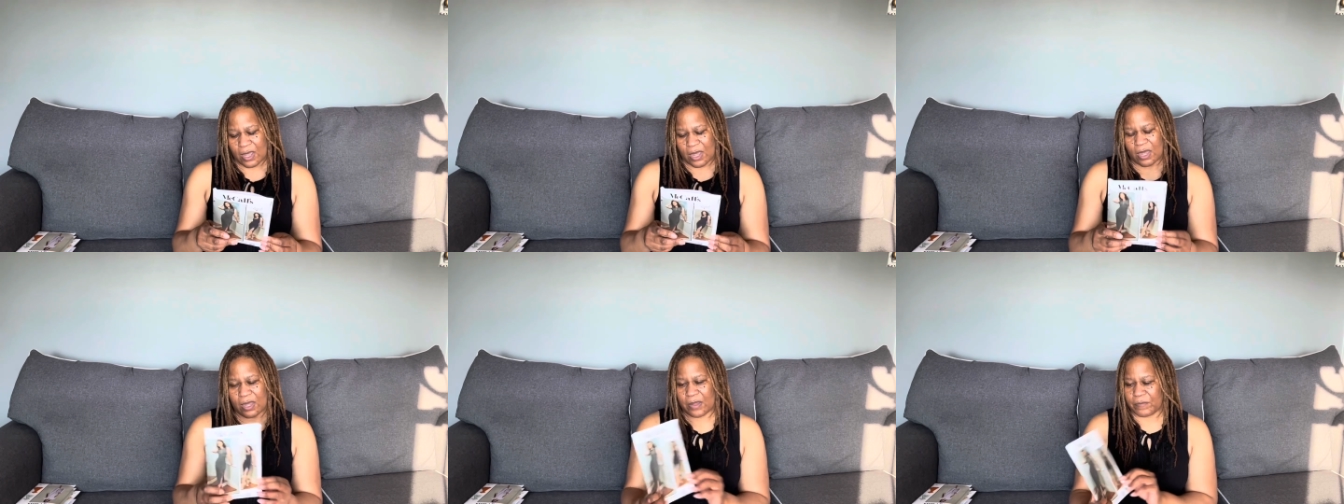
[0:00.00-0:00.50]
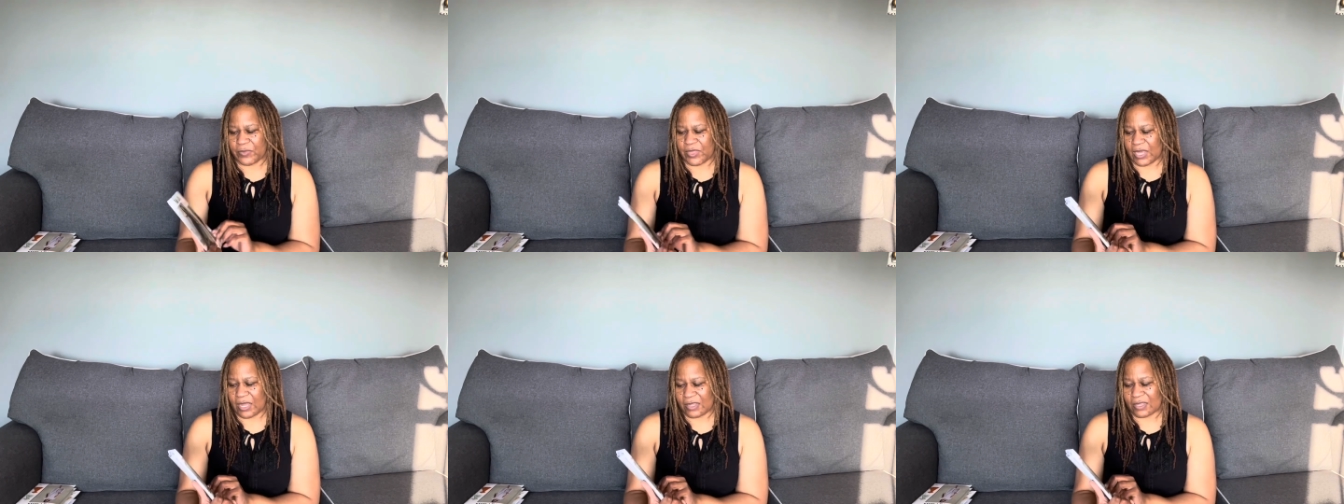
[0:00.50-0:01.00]

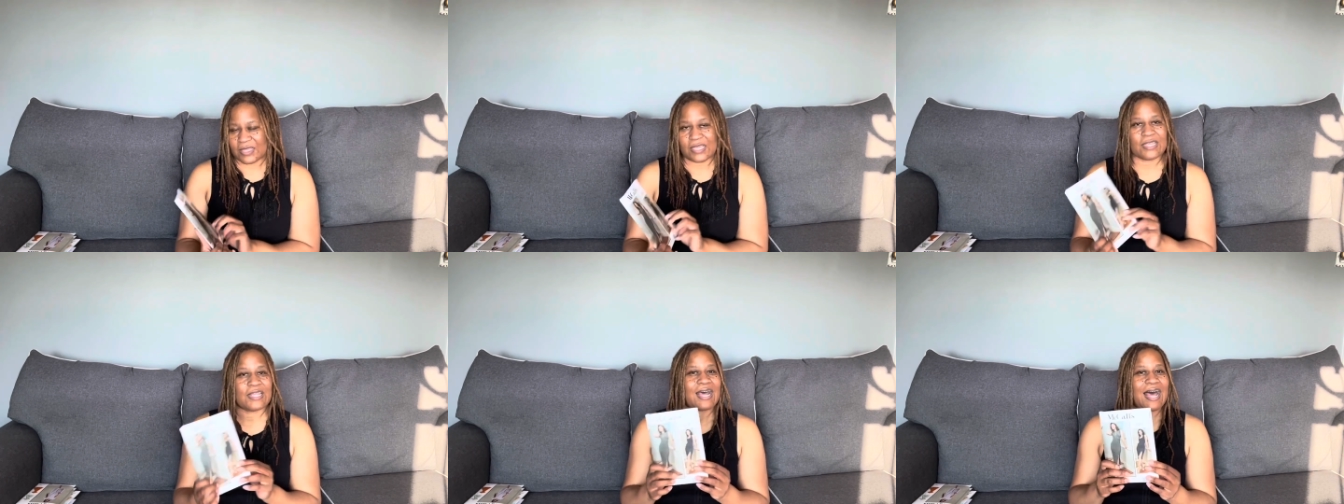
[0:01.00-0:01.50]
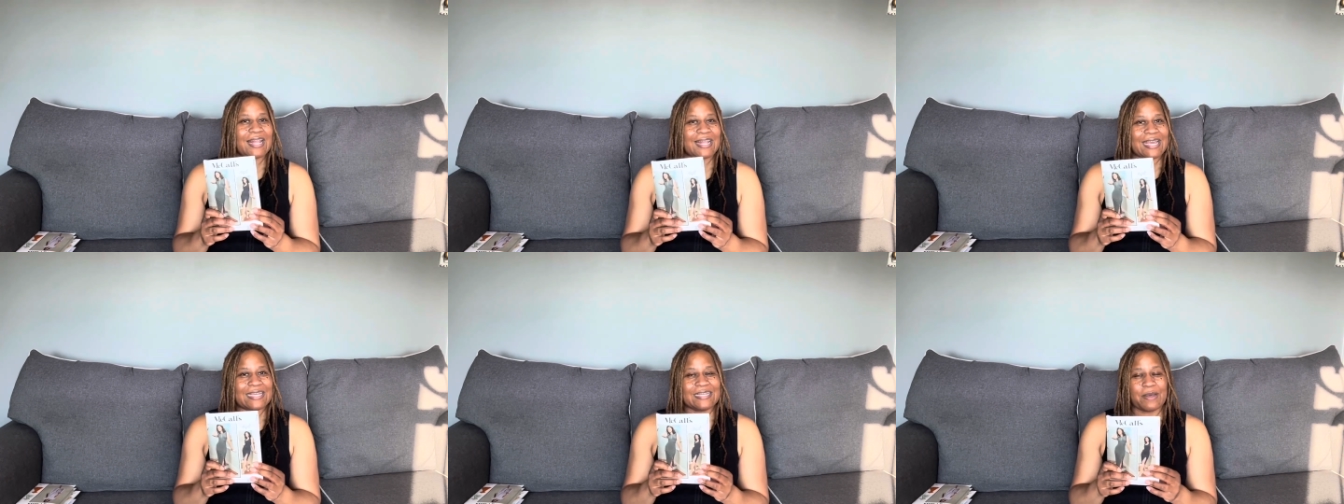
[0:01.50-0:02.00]
The other thing that I
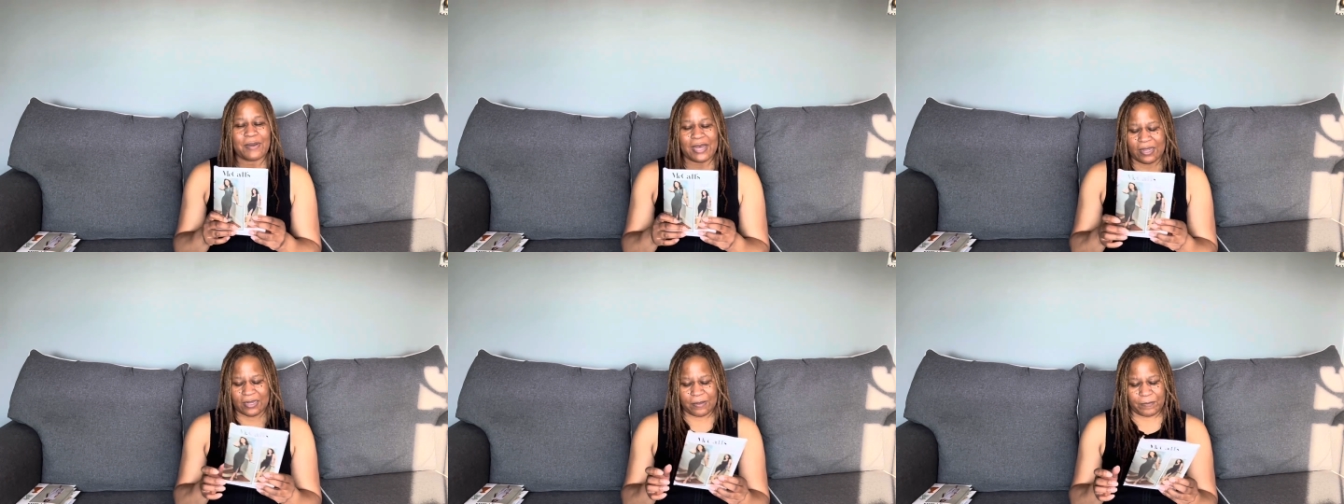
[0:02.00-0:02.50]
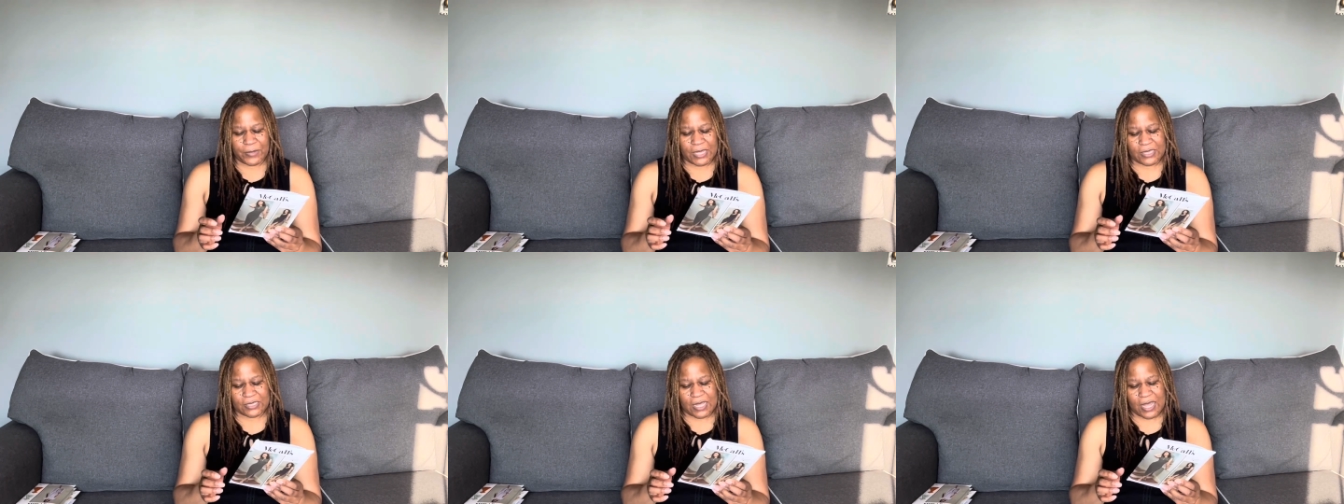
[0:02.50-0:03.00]
liked about it
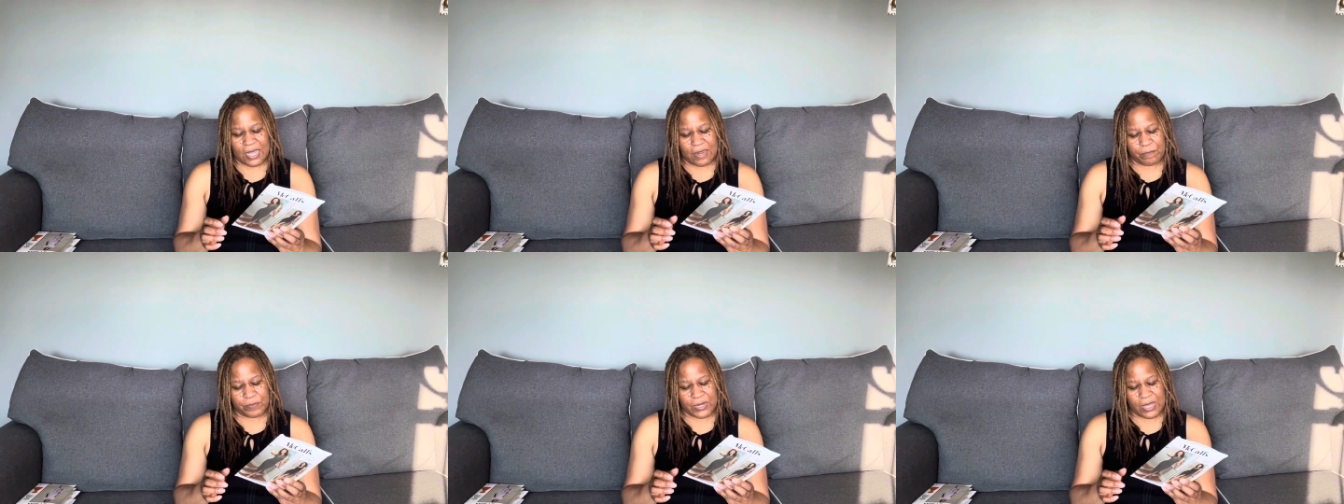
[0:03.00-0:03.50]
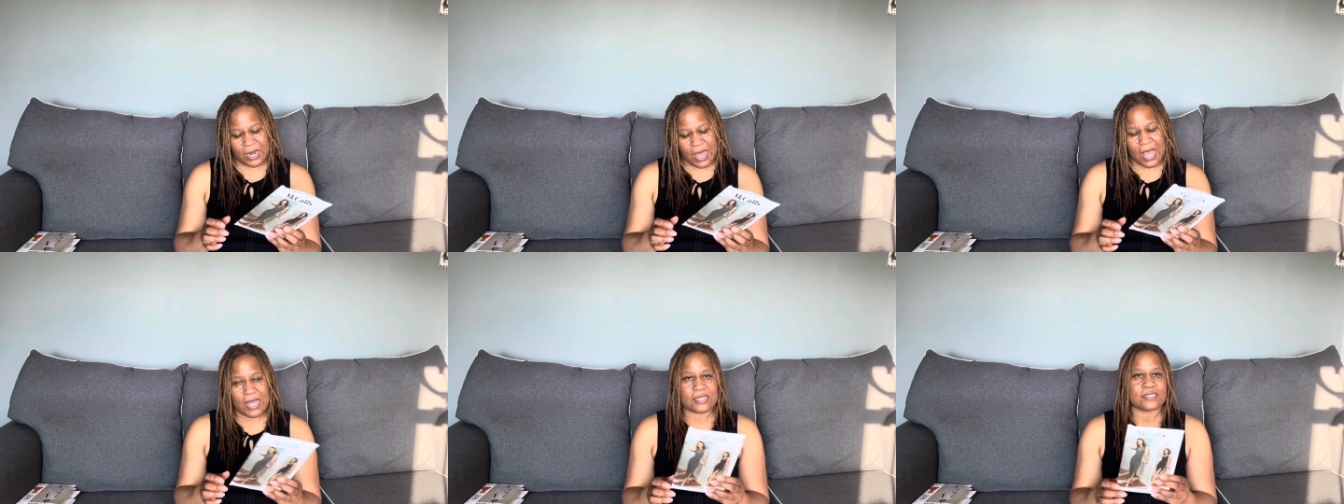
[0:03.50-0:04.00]
is that it
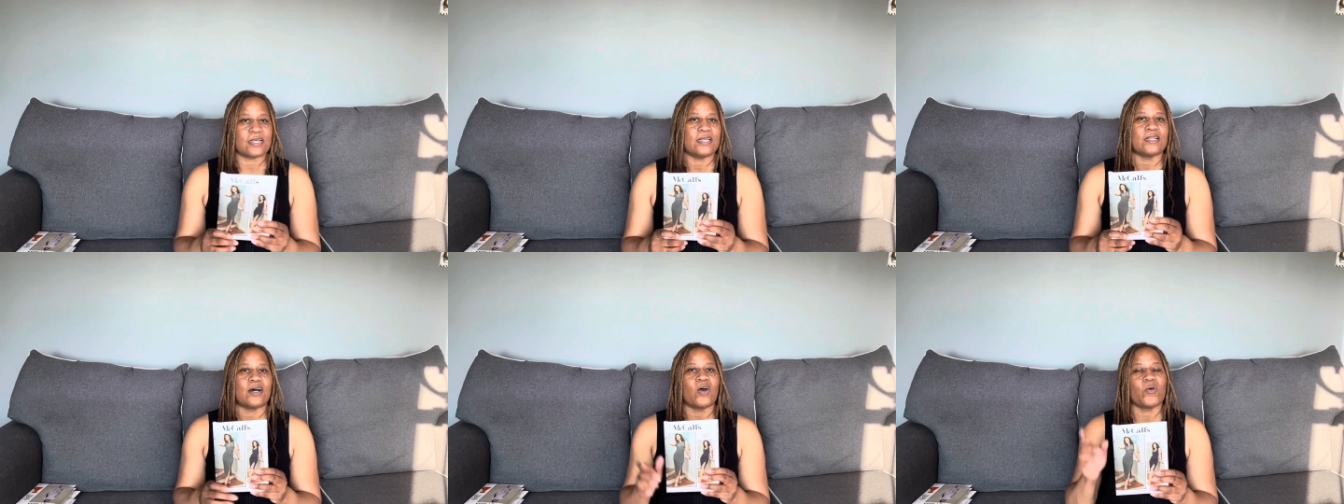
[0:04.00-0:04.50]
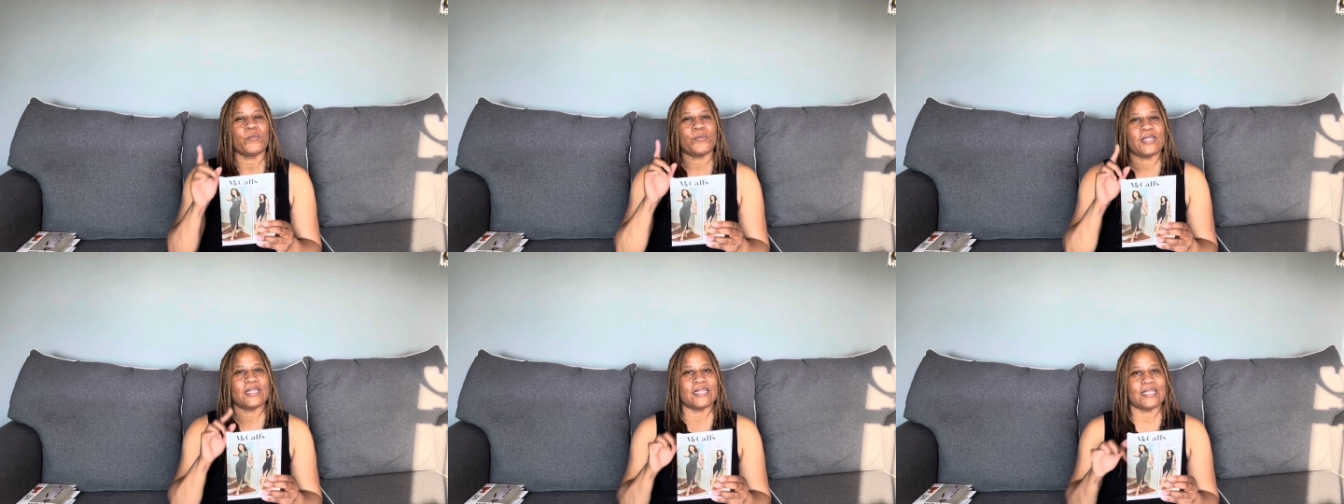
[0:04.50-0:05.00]
has an
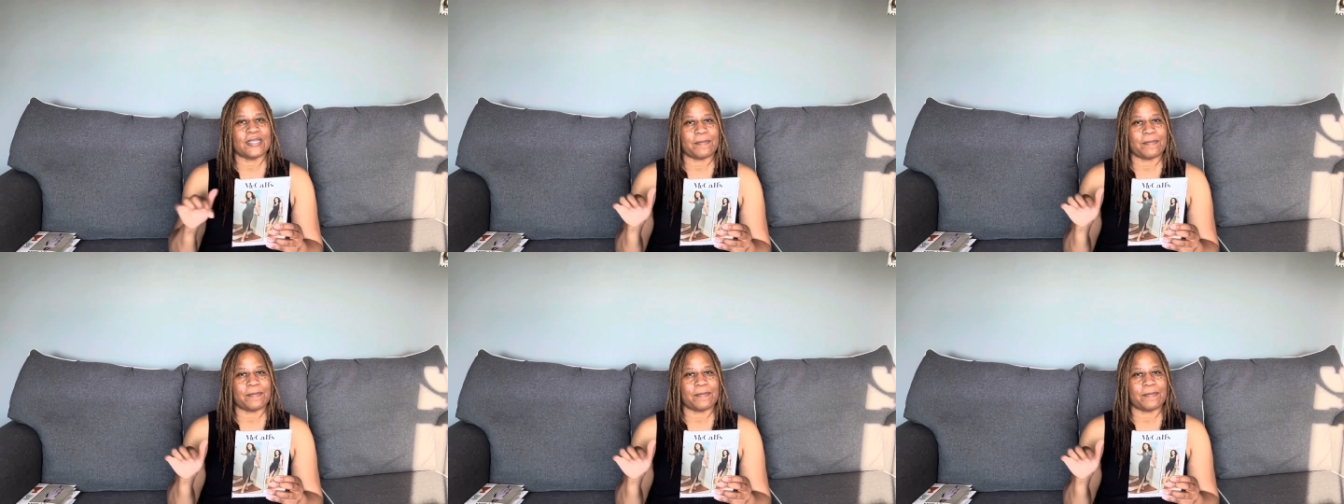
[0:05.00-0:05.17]
open